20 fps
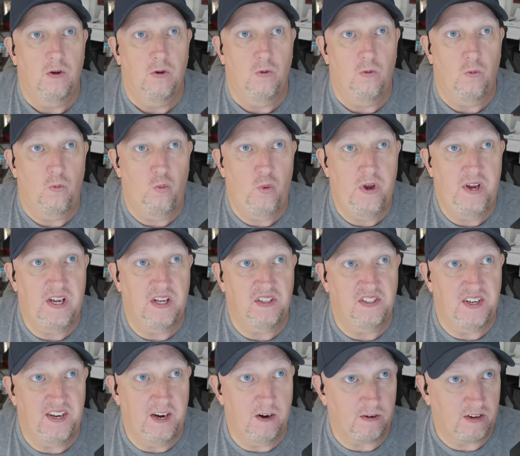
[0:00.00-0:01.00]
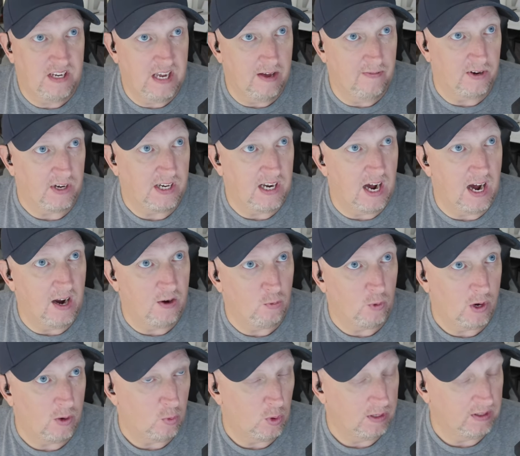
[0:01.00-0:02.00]
we get to hear Kevin
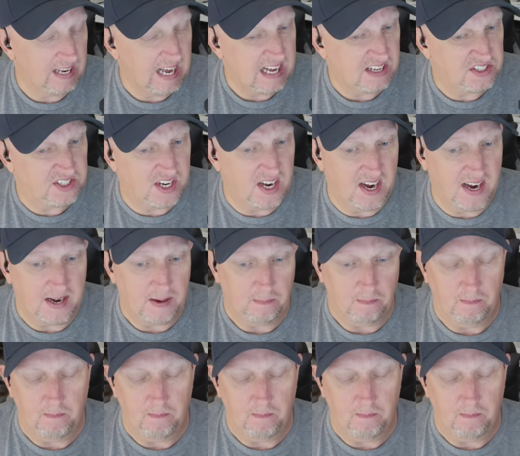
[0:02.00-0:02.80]
Conroy one last time.